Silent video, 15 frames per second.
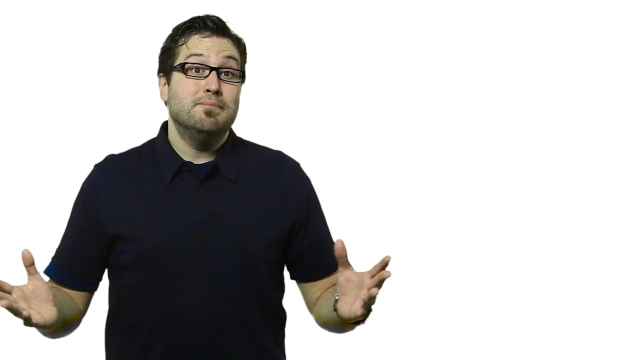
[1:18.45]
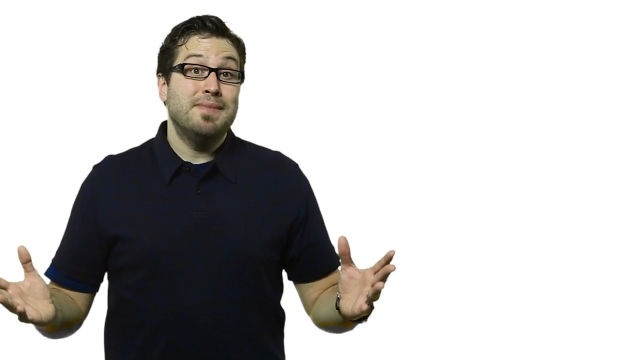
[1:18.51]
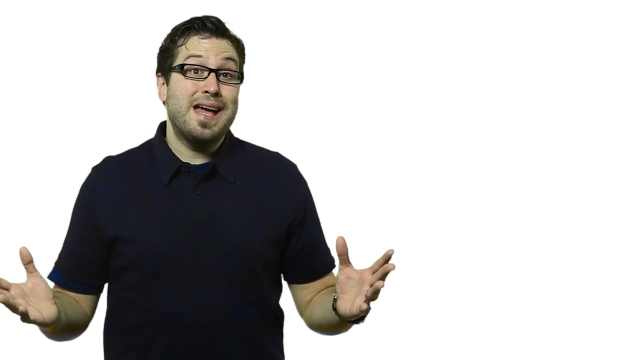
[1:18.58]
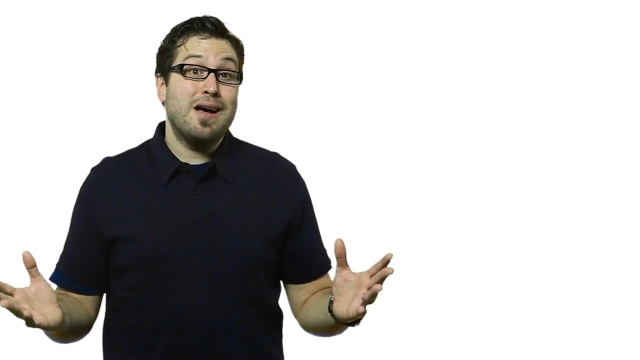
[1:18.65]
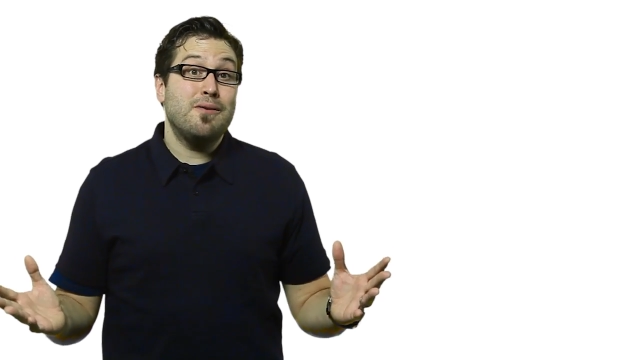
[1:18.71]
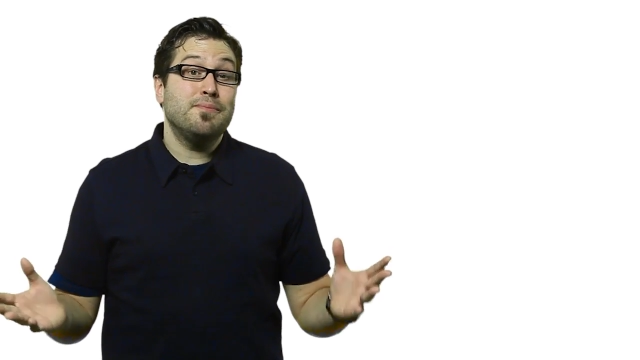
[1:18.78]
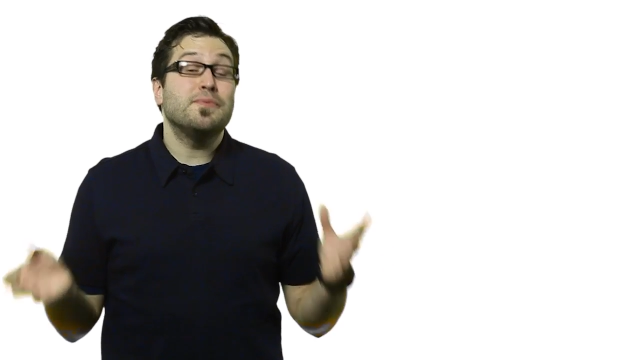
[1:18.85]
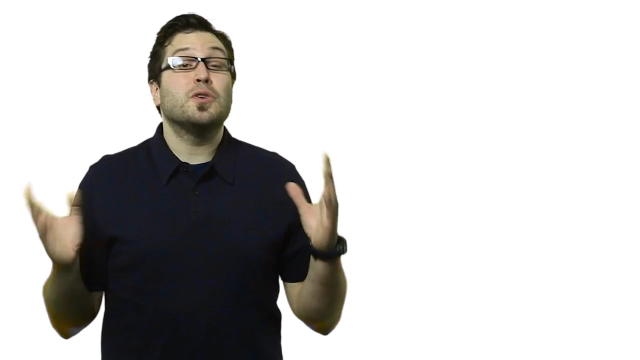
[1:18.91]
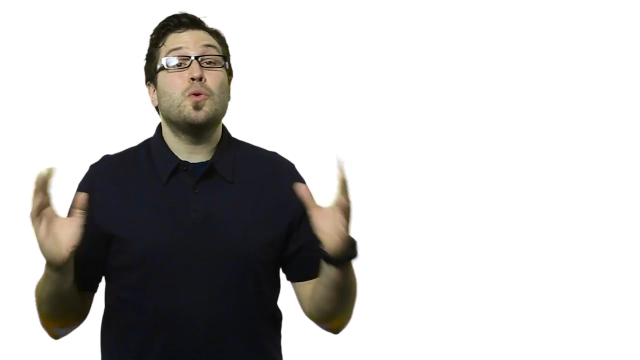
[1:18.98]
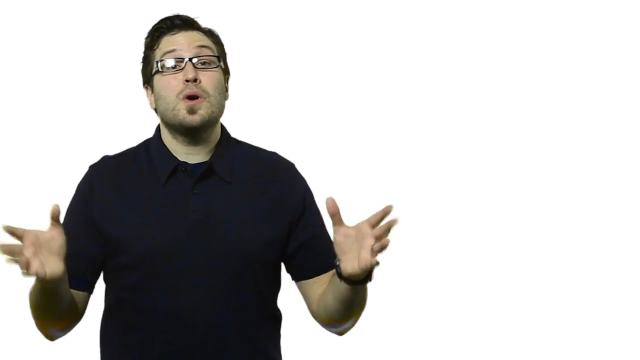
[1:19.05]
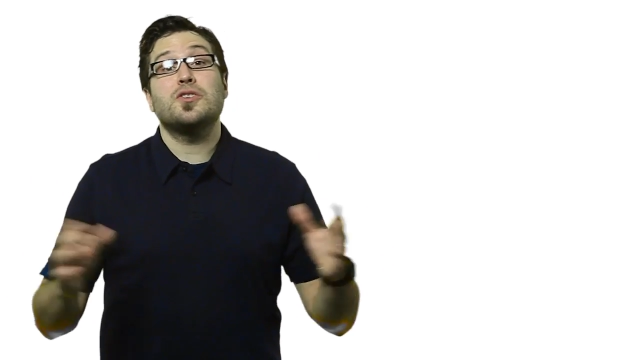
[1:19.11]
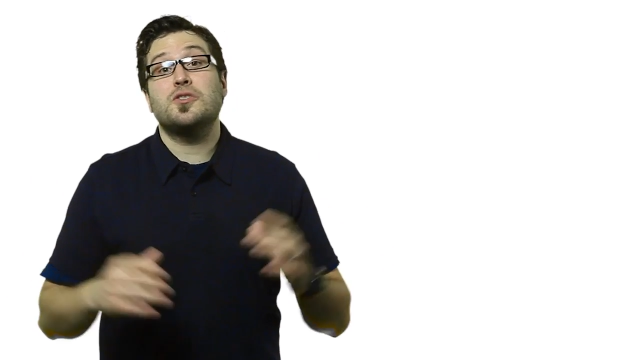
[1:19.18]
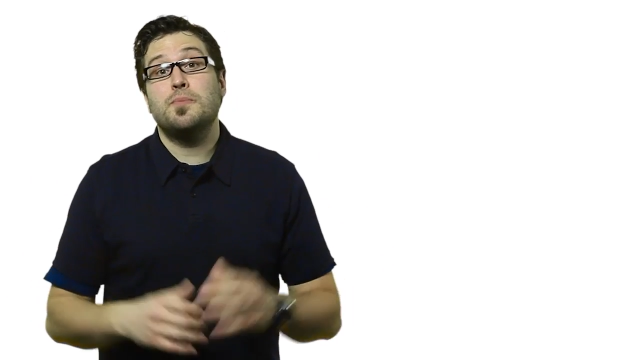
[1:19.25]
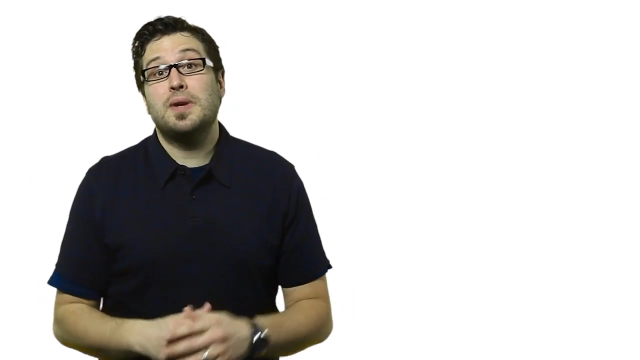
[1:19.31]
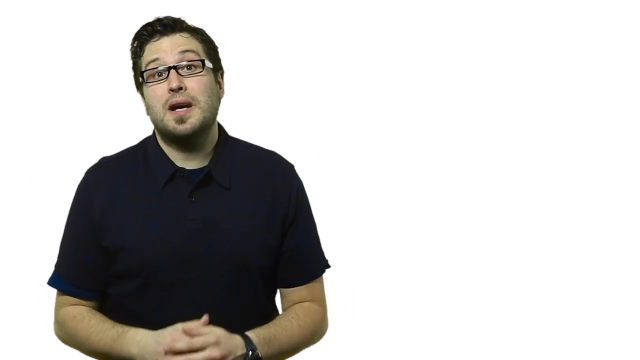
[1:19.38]
Now, the
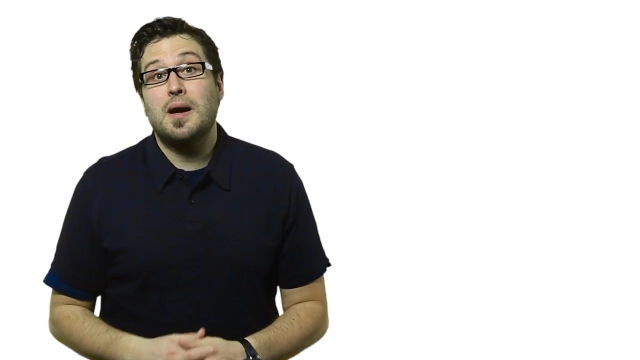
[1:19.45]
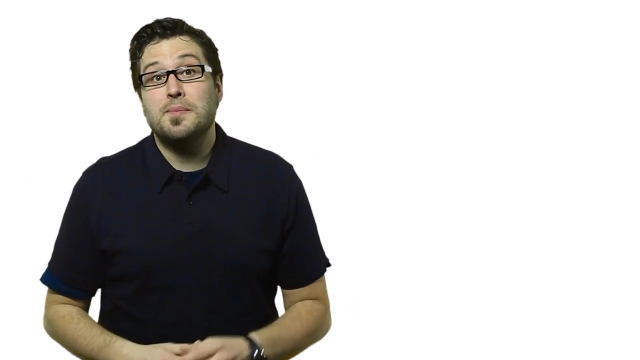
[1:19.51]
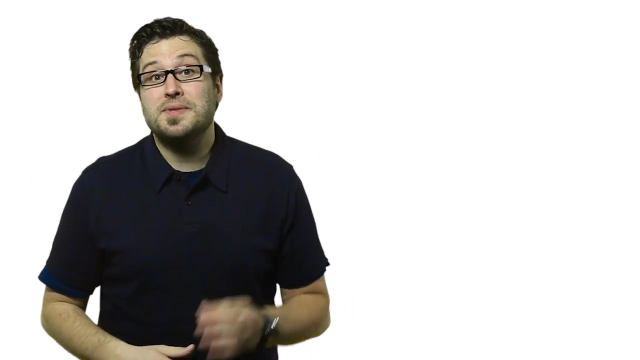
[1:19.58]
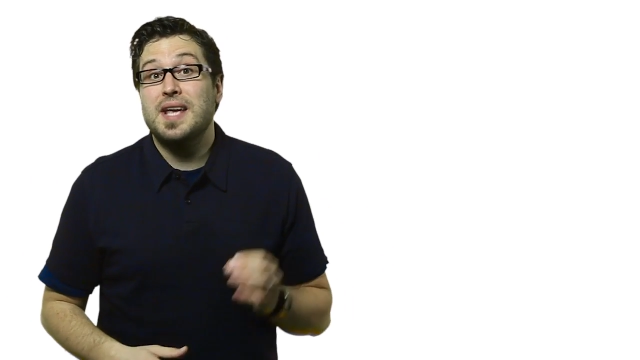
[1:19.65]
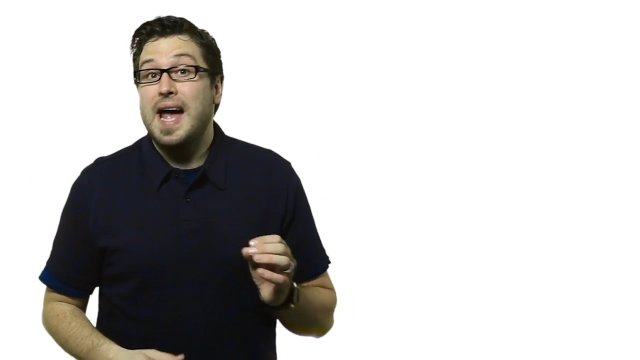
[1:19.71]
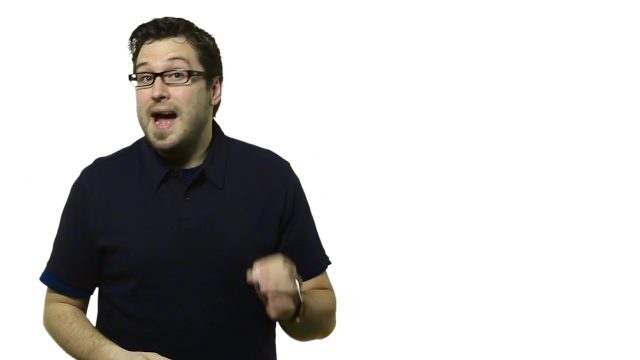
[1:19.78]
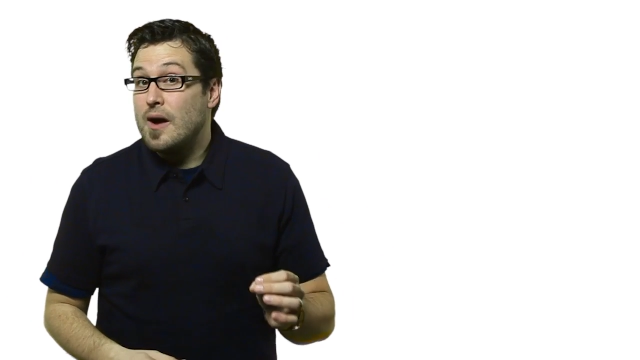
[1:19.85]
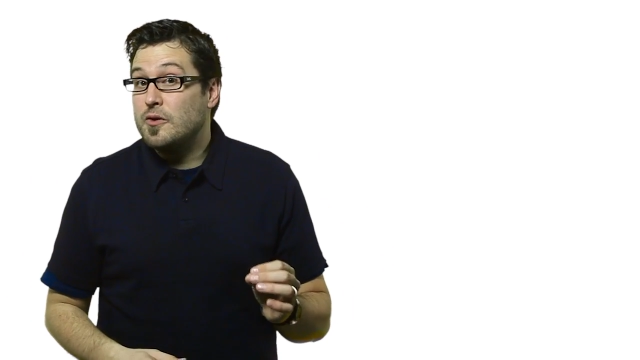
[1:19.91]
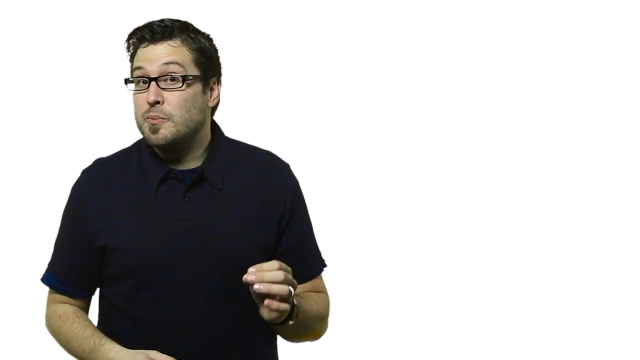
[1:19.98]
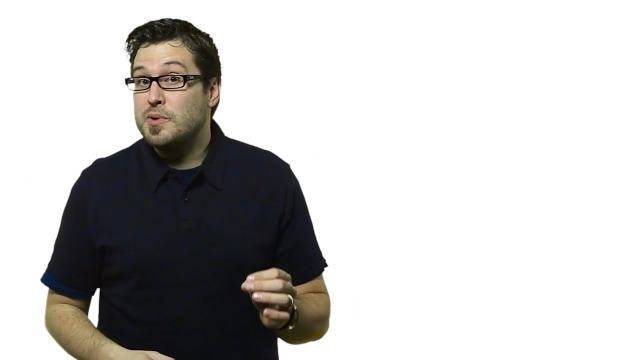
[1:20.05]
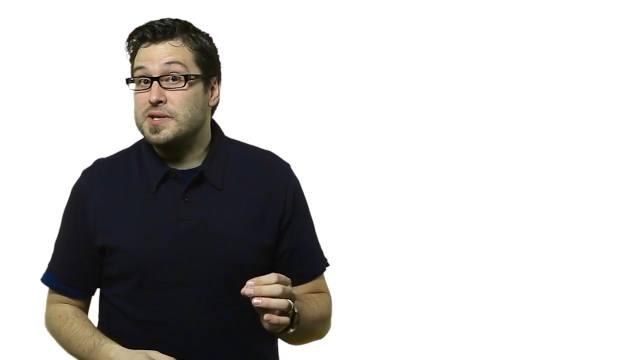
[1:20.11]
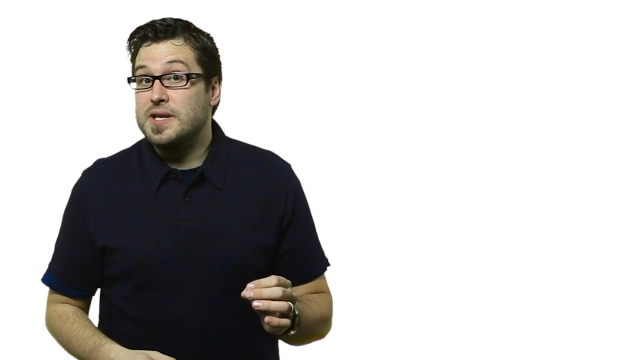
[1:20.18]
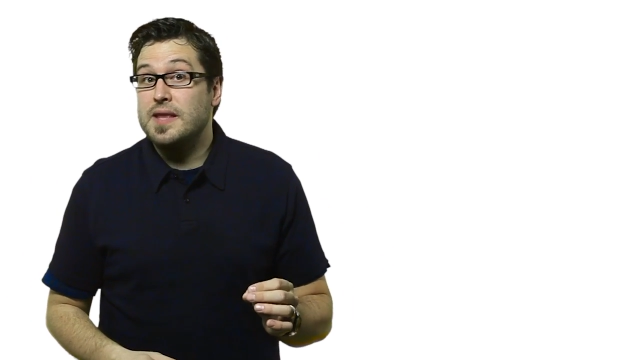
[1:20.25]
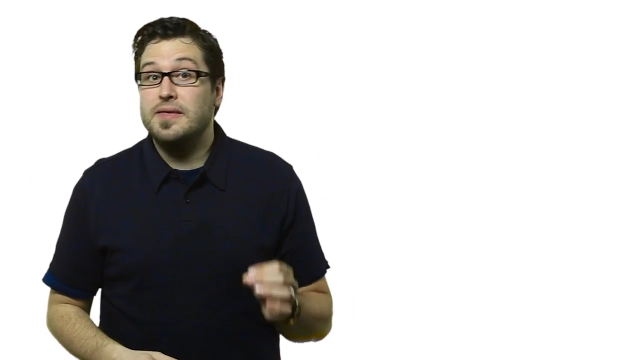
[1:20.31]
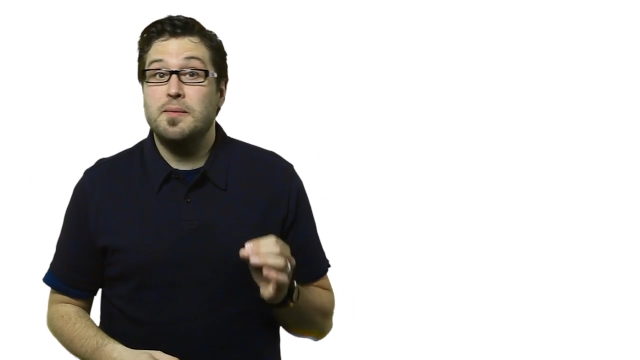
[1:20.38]
question becomes how to
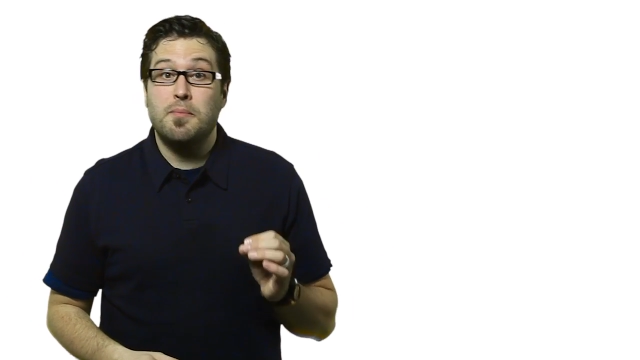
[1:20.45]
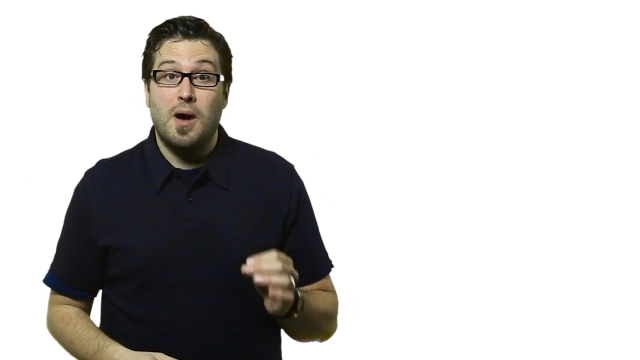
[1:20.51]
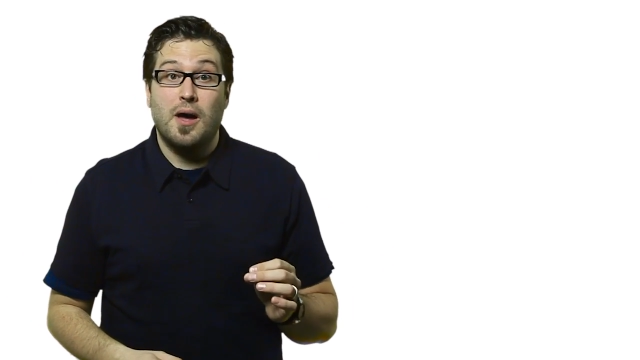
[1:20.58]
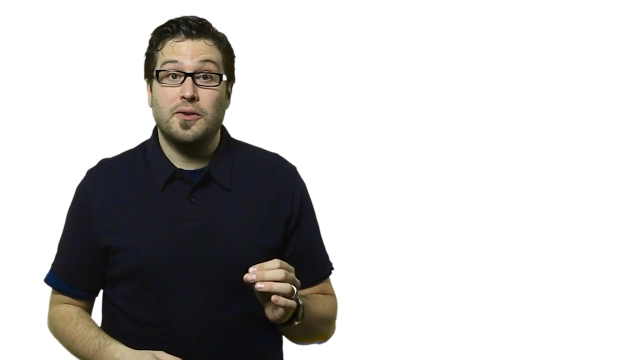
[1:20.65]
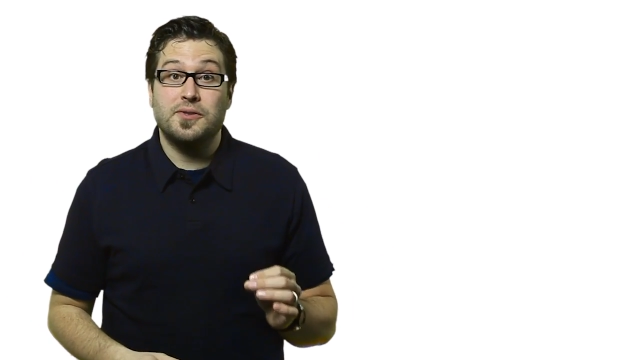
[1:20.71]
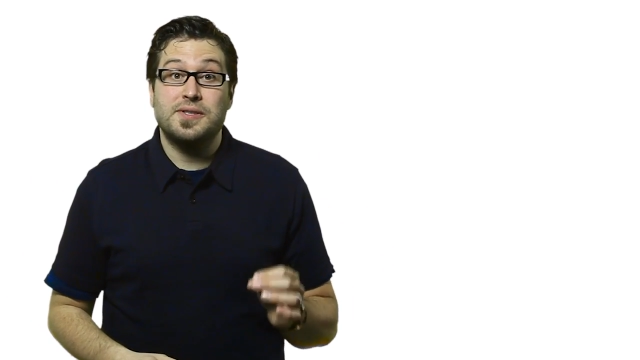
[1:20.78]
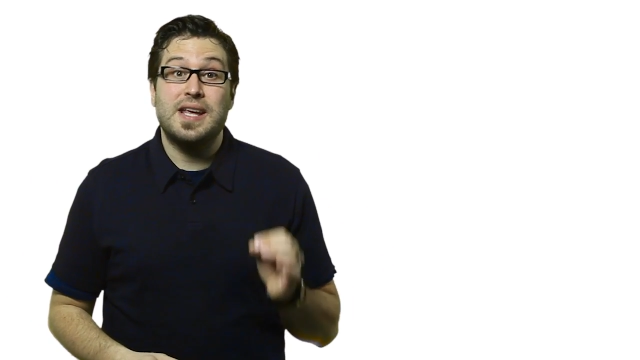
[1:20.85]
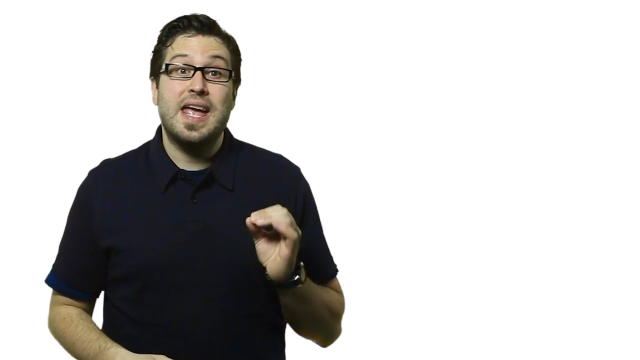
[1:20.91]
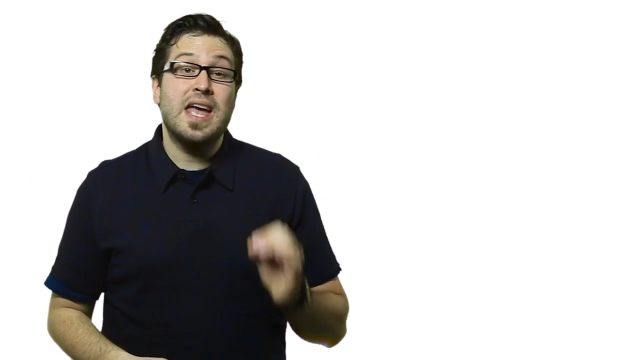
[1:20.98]
present the models